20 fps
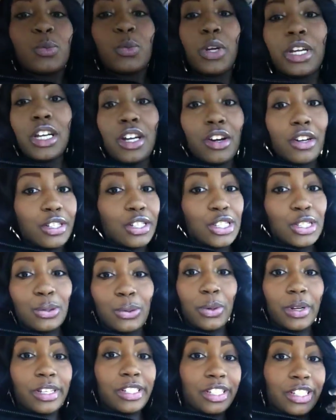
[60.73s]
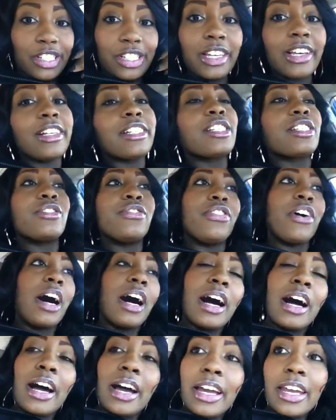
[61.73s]
we are doing just
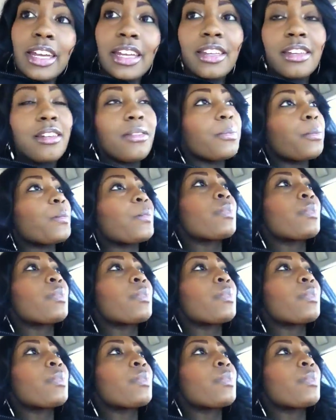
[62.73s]
fine.